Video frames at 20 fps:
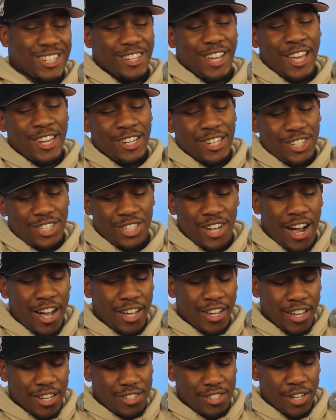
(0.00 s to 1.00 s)
ending shot
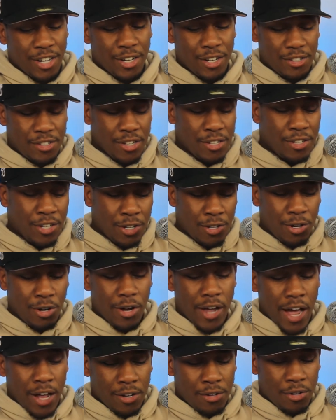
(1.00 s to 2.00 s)
against Danilo
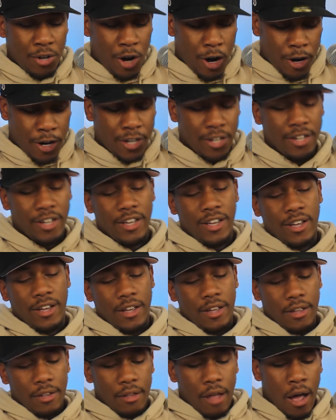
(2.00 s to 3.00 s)
Gallinari,
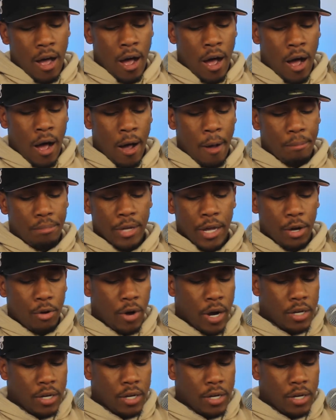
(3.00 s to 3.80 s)
played great